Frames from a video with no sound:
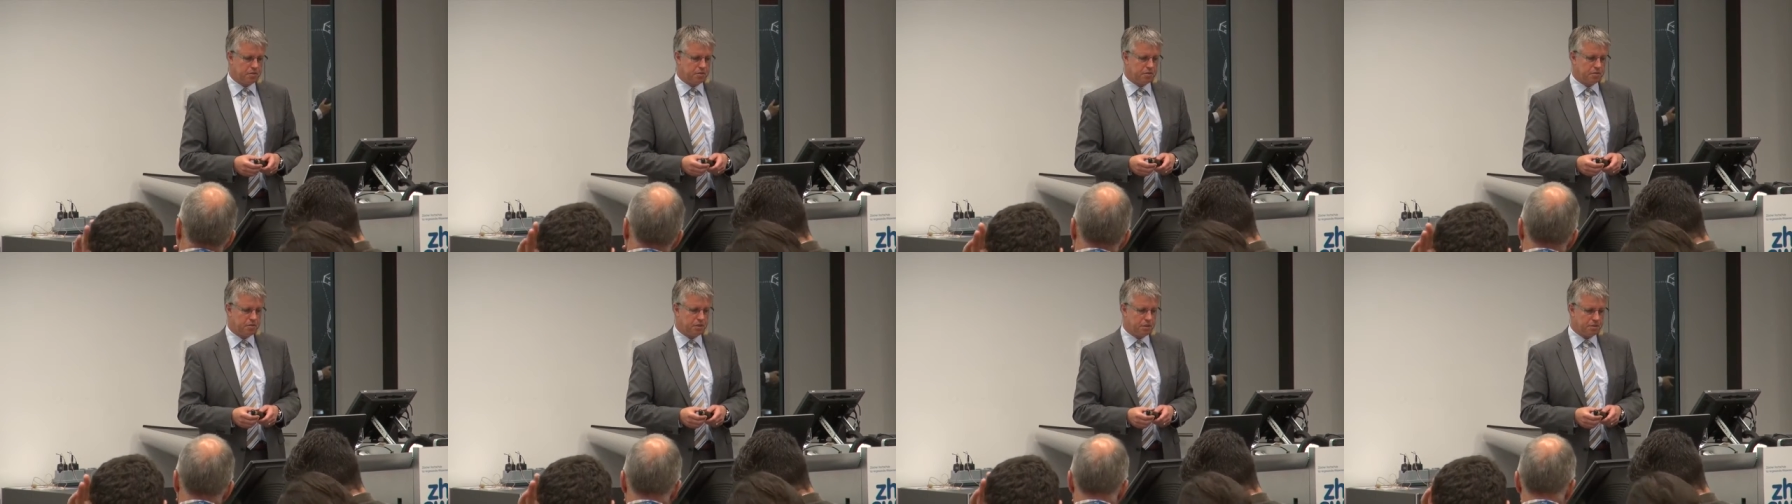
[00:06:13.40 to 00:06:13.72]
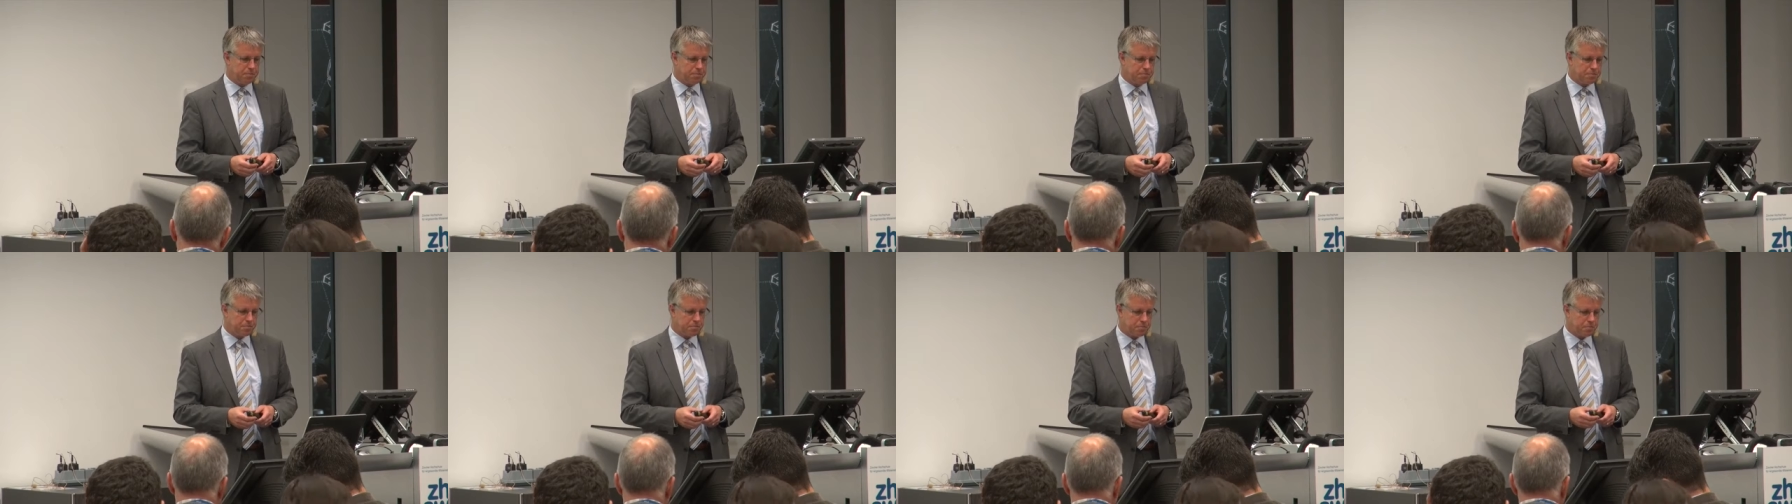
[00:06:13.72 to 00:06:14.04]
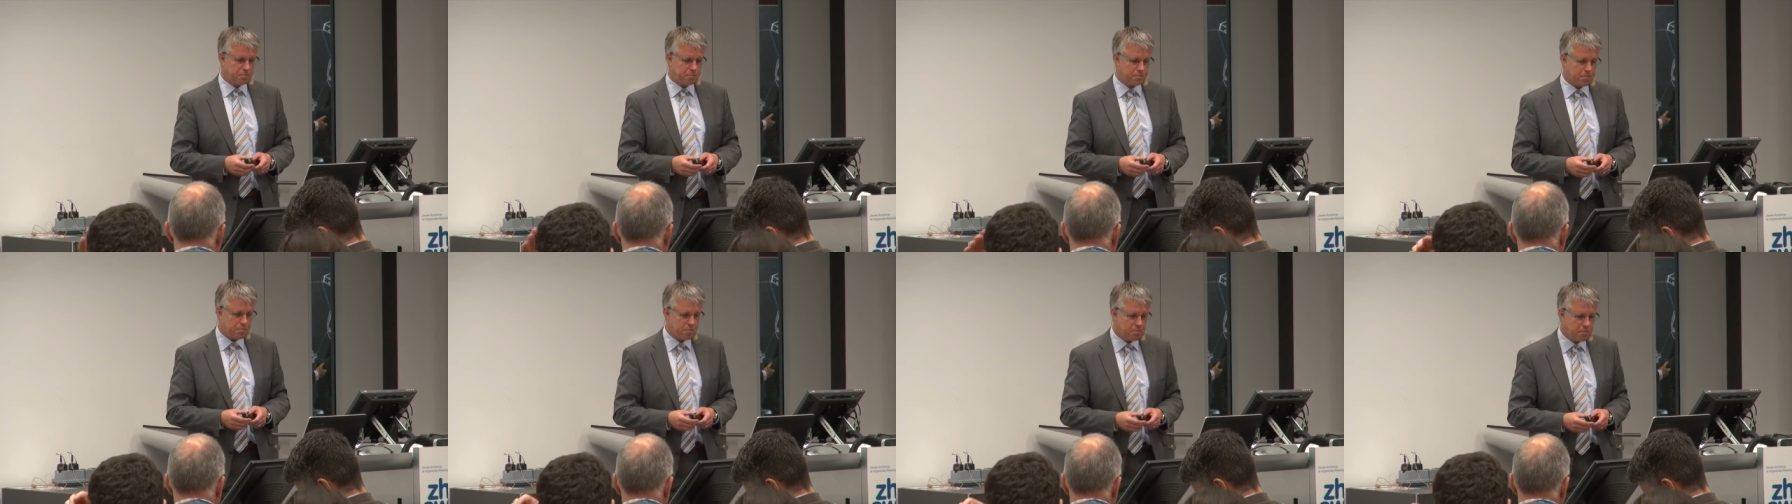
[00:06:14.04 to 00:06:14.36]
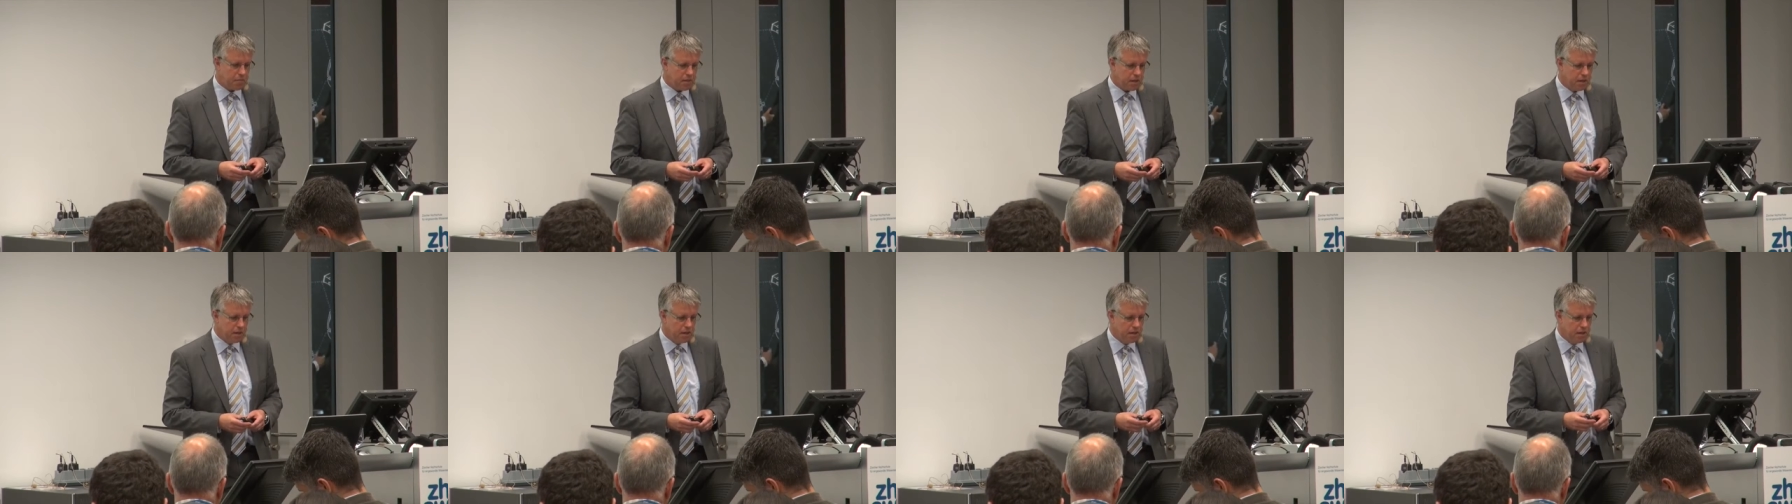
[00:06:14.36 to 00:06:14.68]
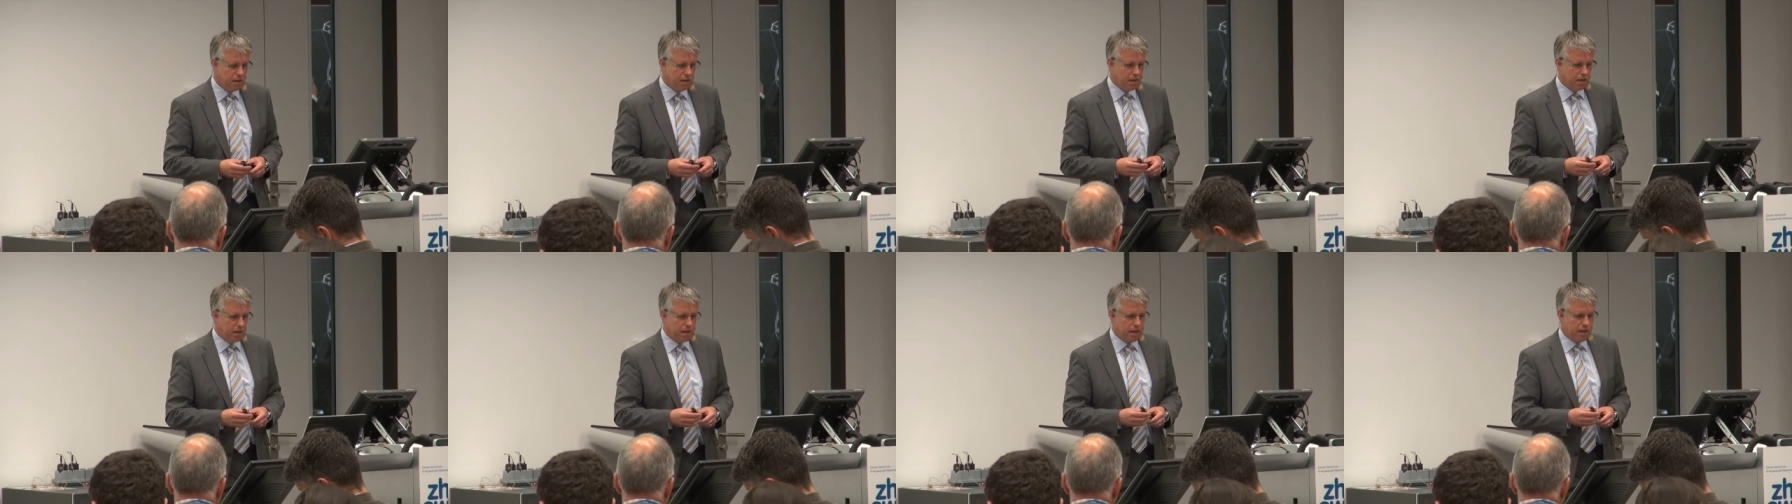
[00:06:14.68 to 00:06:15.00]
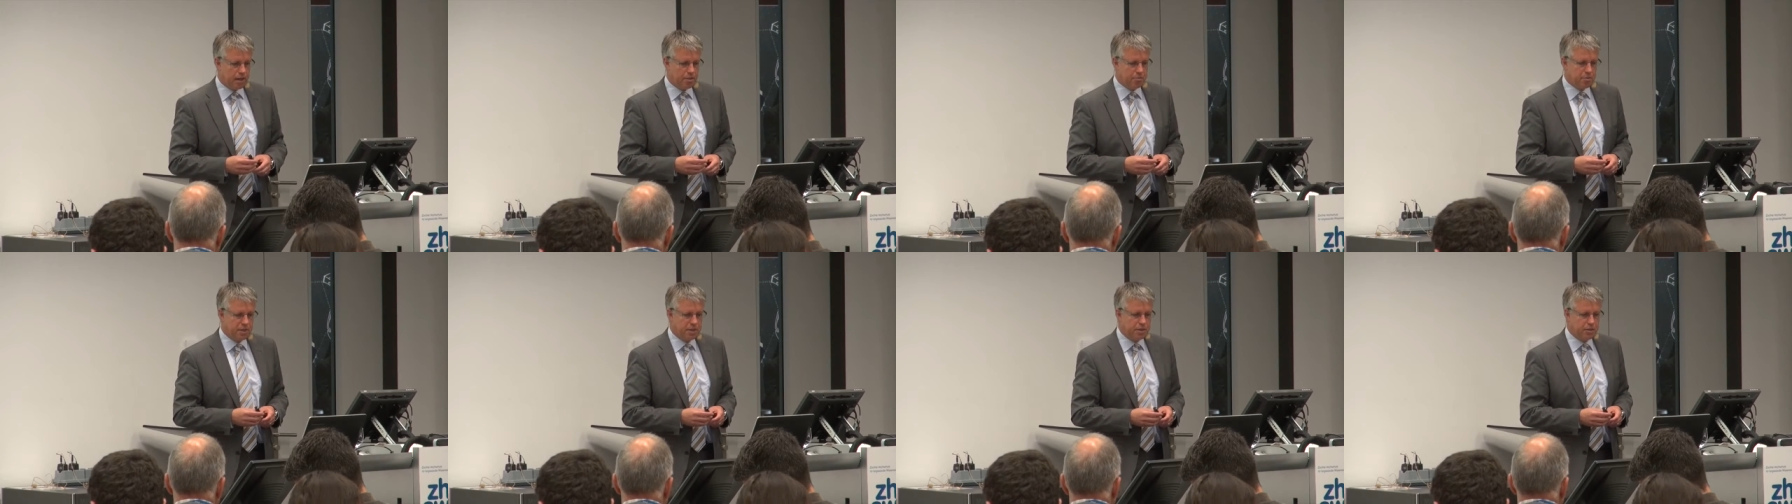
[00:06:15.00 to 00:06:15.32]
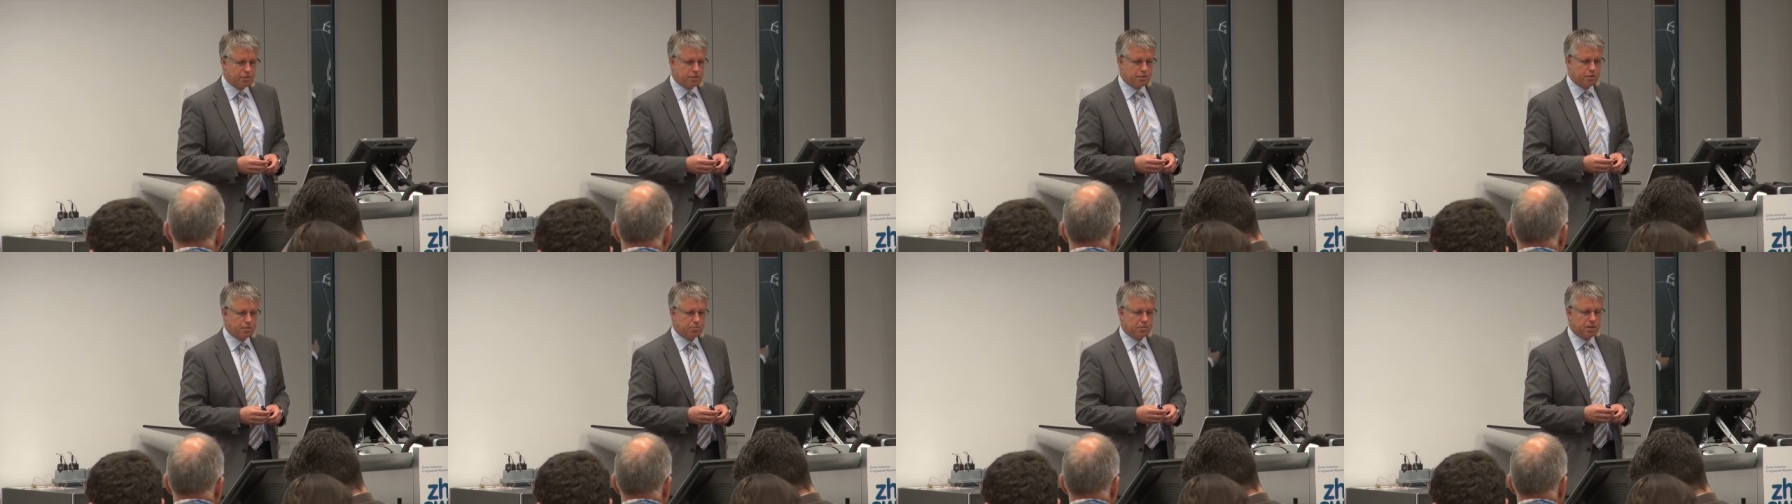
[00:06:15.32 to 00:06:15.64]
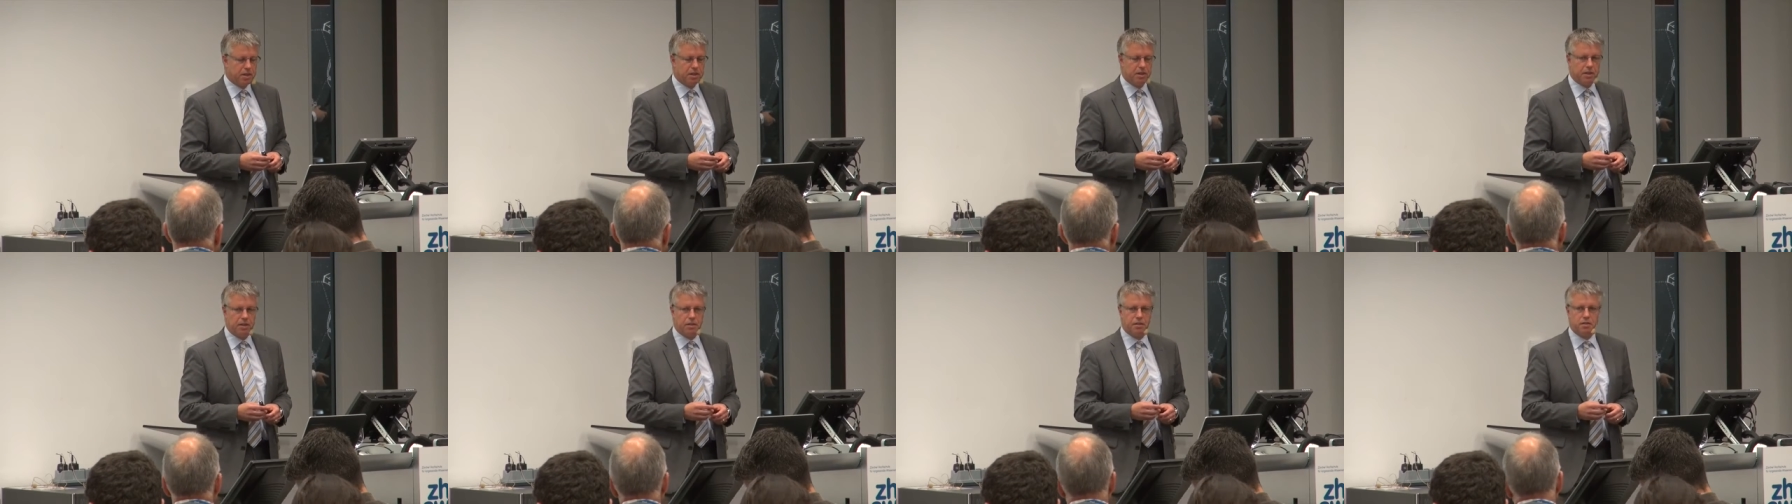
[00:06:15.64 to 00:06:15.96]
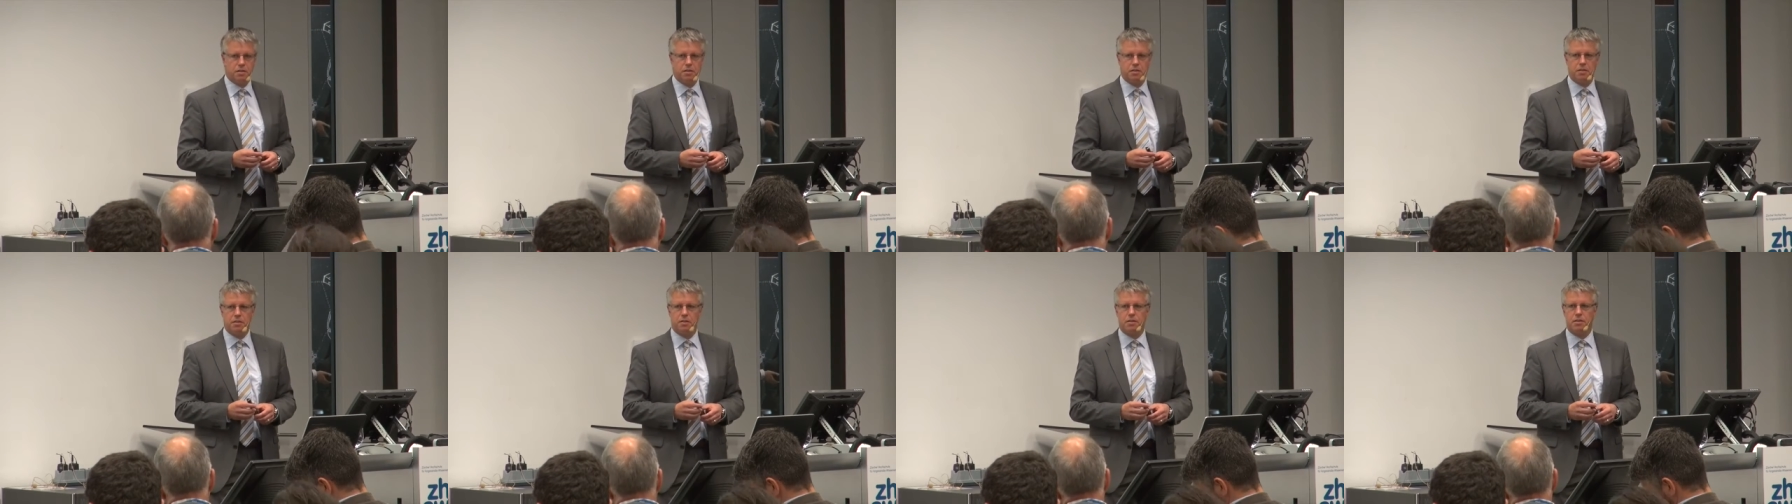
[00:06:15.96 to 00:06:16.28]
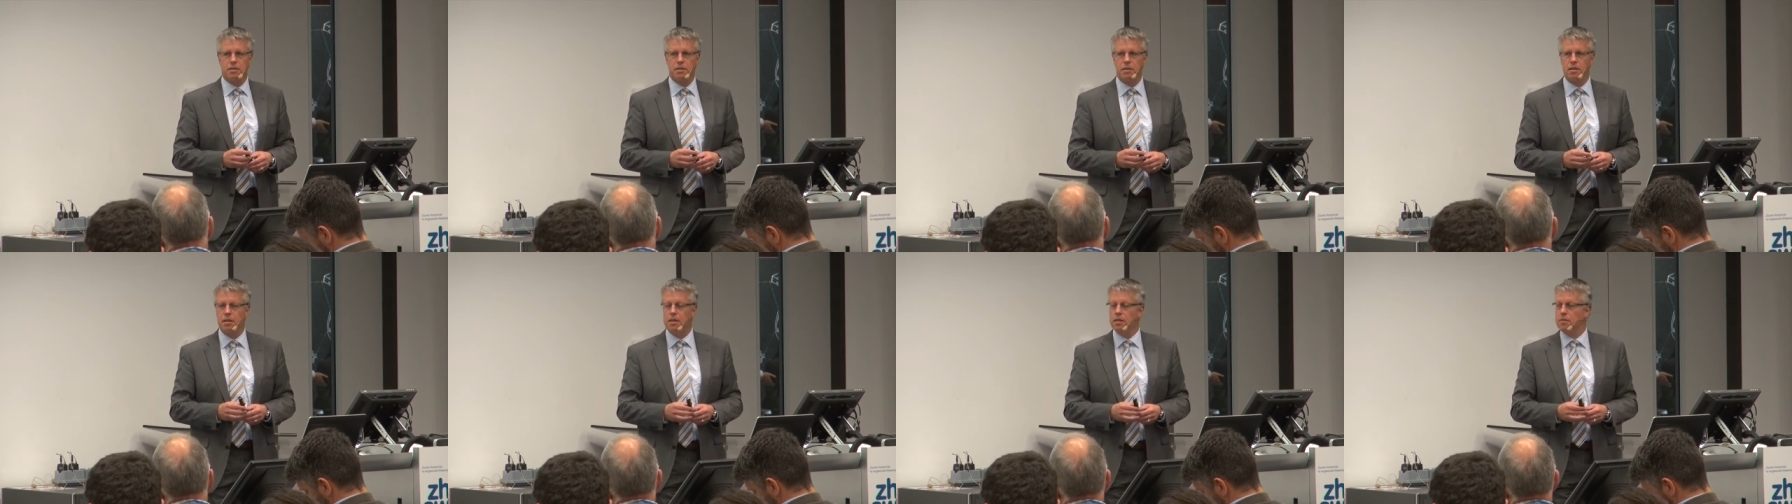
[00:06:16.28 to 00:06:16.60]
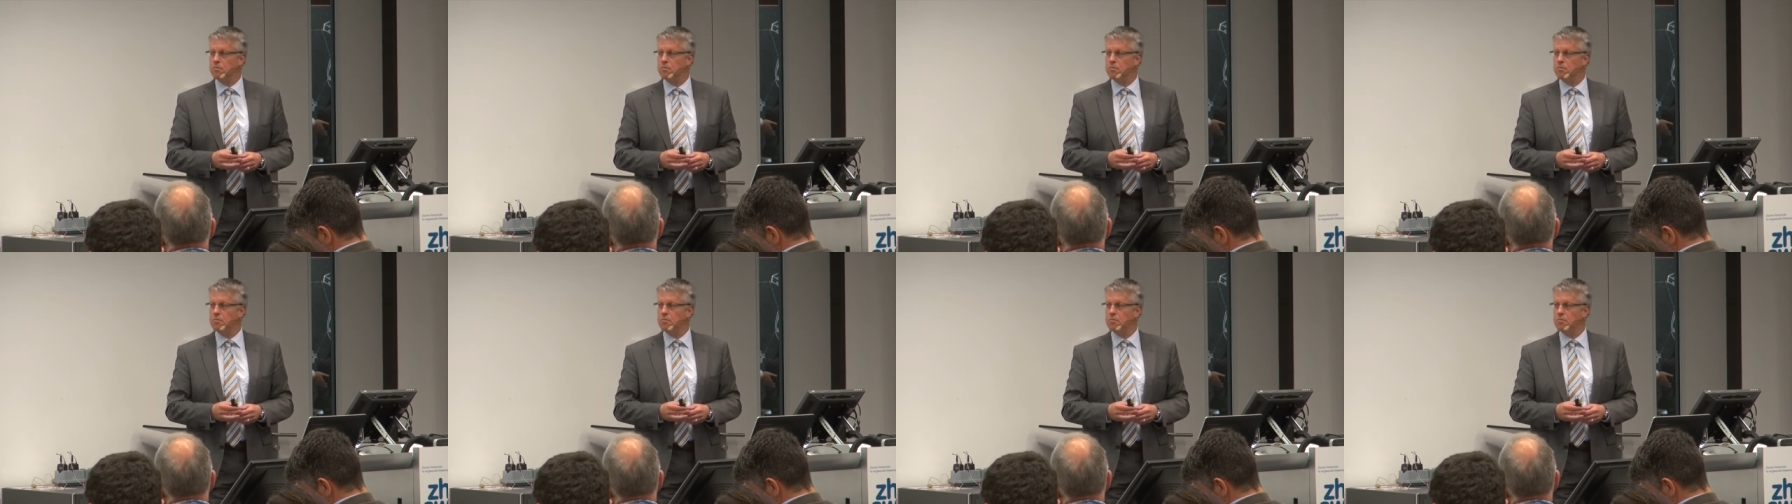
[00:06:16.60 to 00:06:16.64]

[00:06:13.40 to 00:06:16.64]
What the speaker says: industry. I mentioned partners.